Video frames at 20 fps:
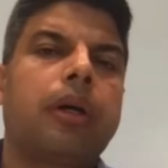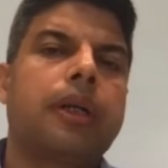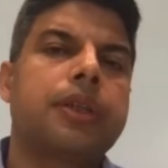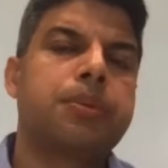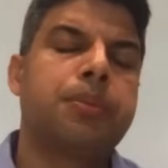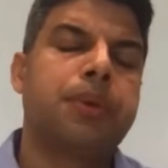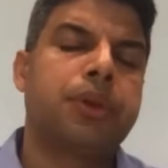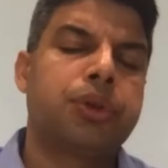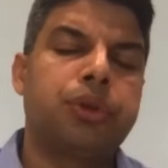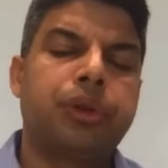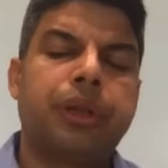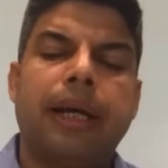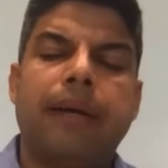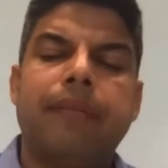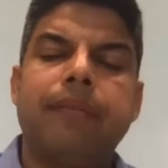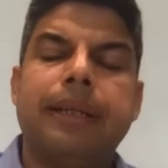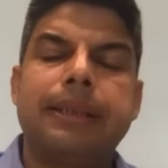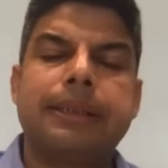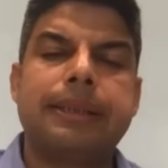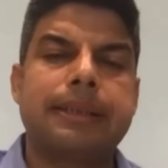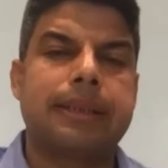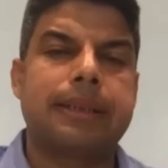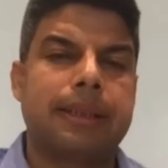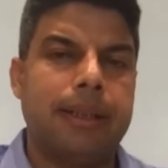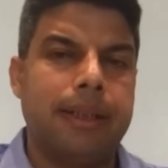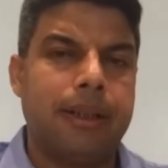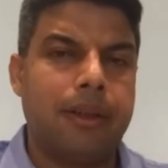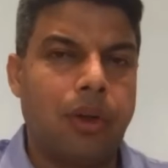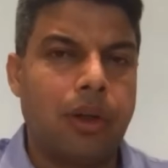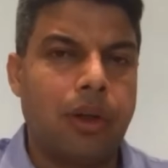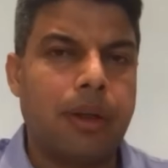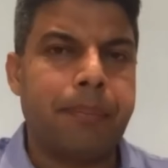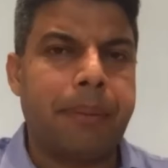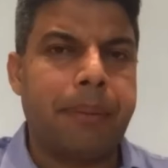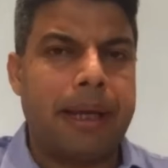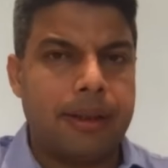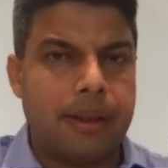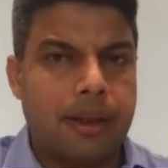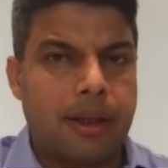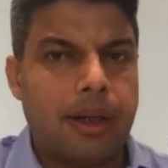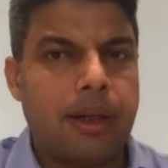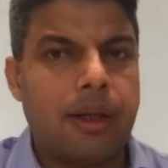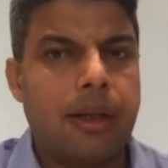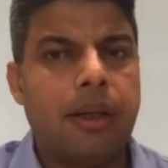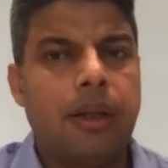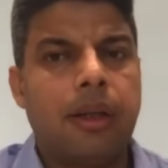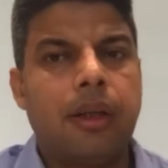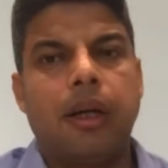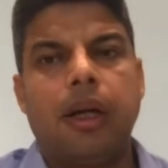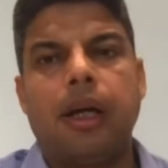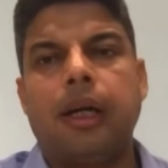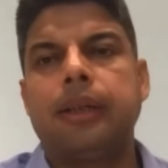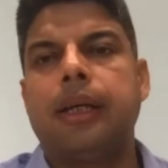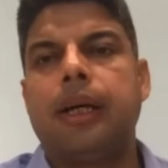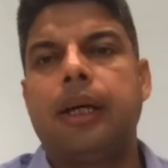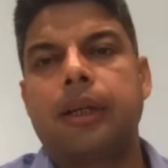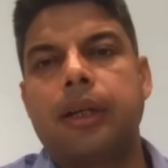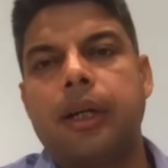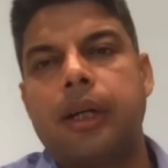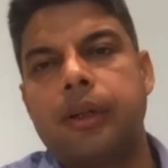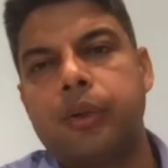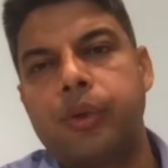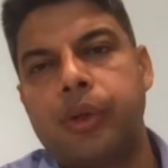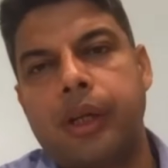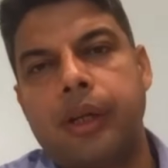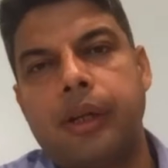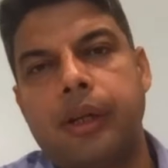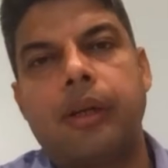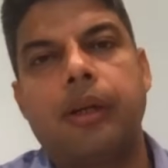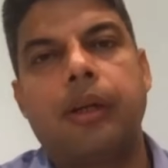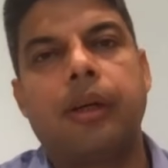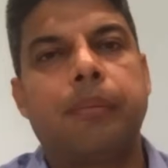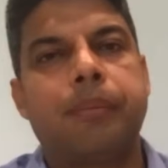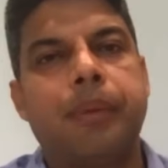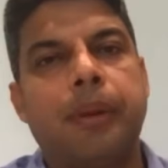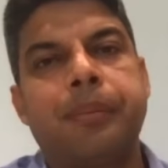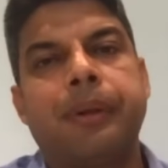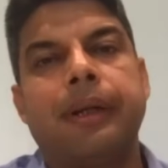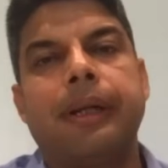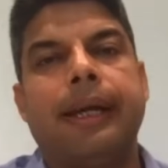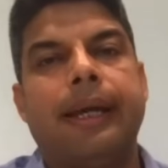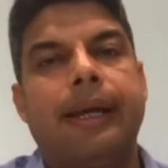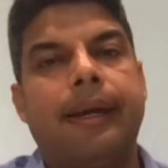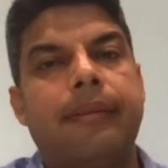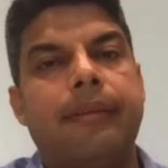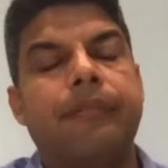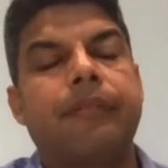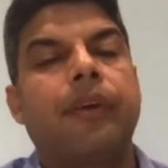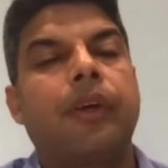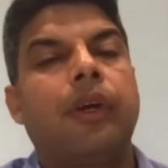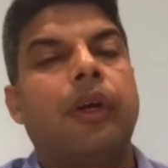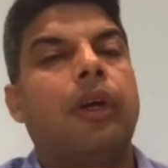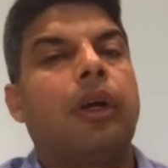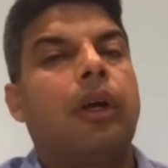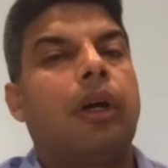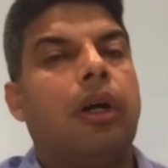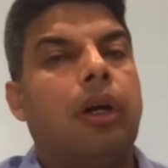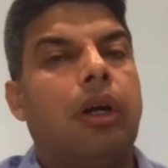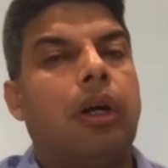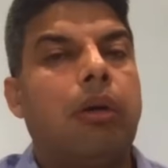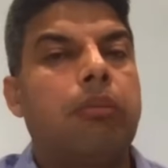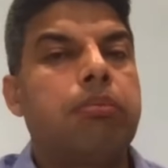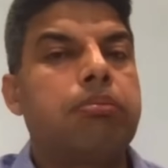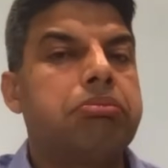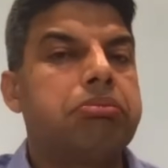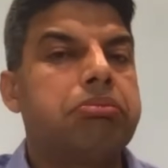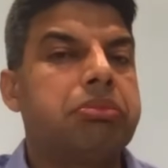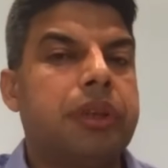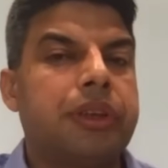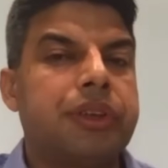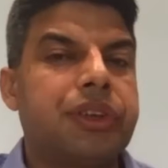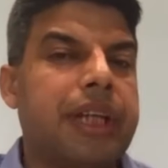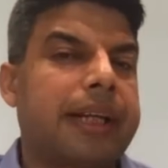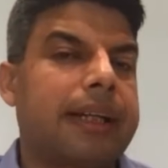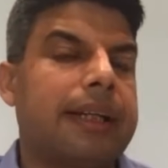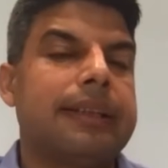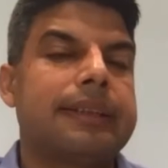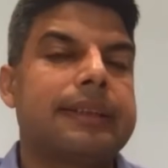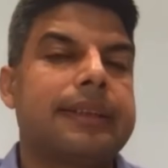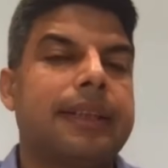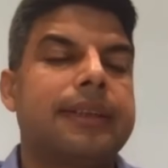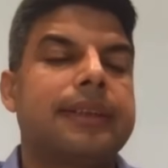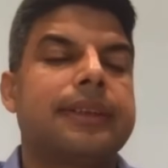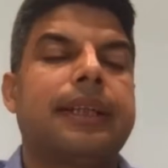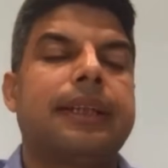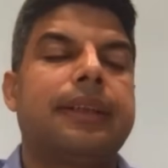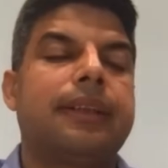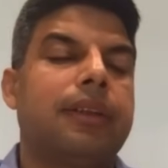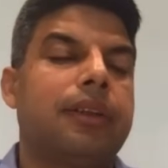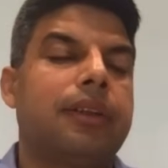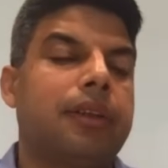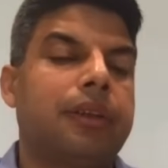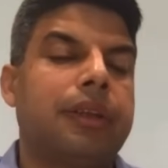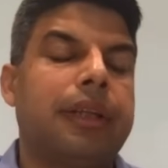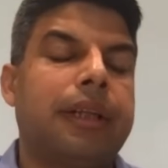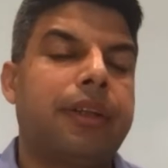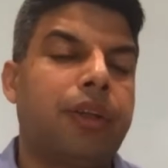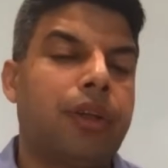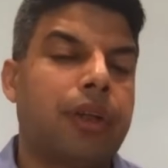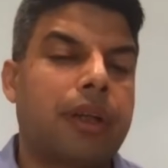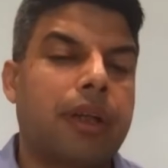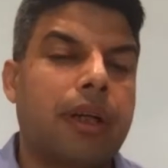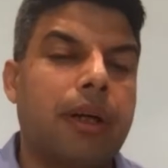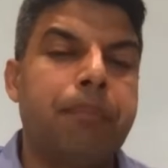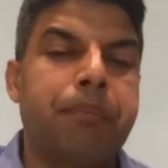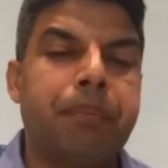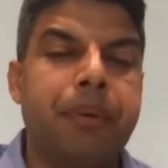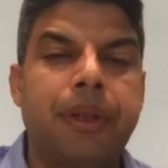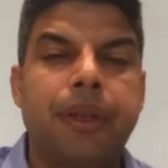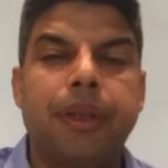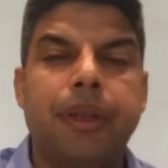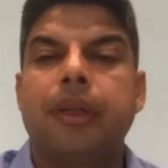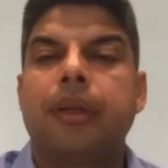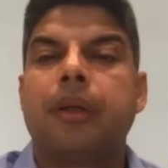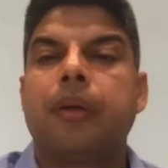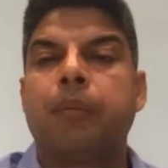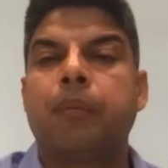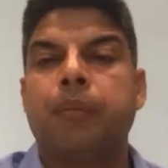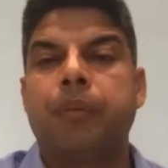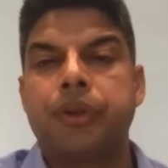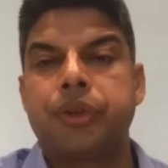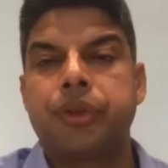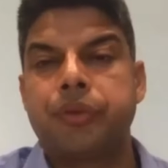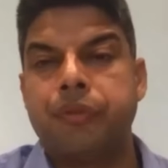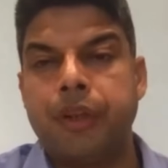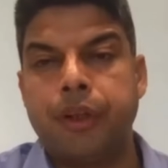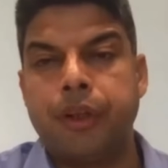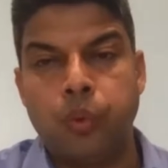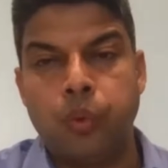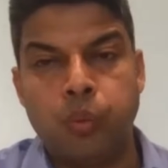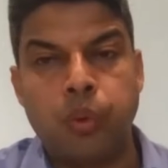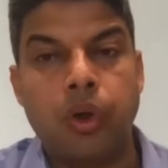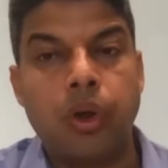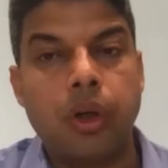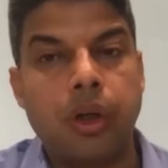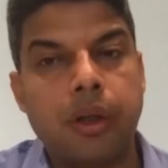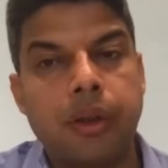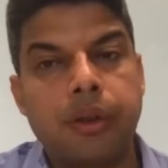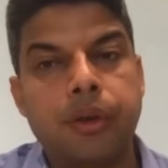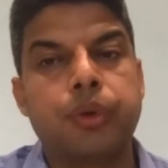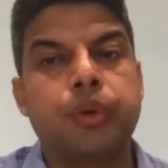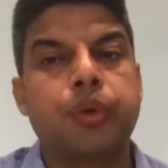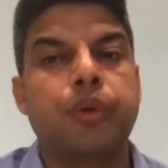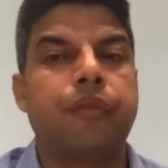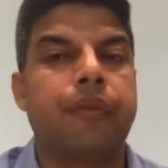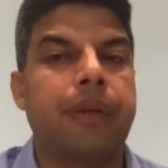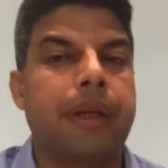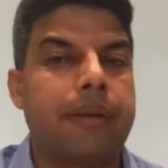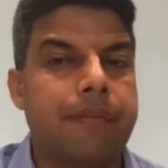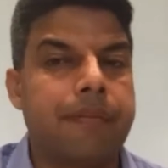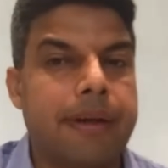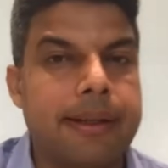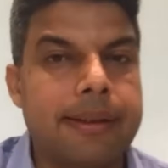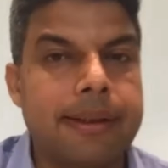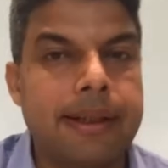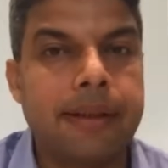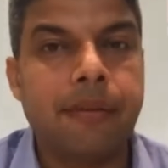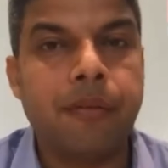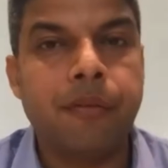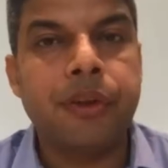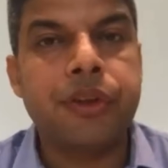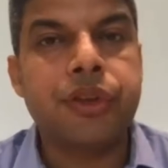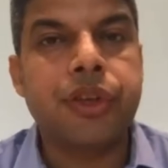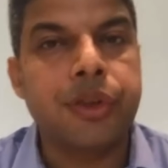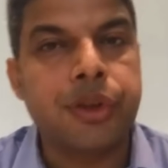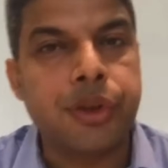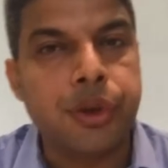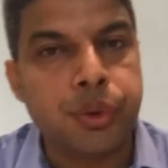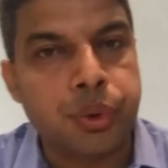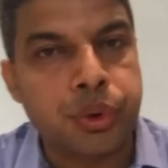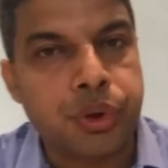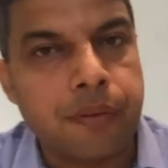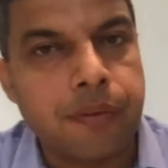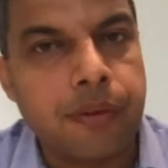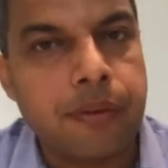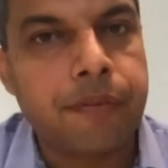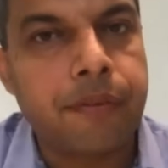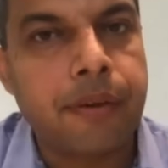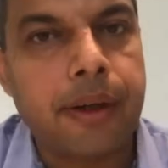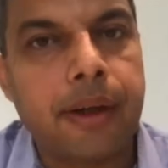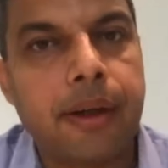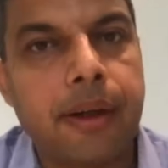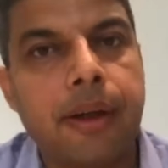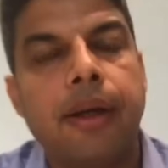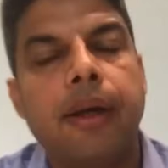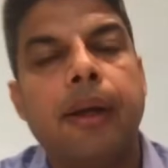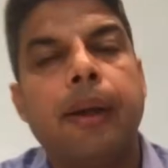customer should have necessarily got a PAN card, Aadhaar card today people have. The checklist is that your company where you work, you should verify that which institution will fund.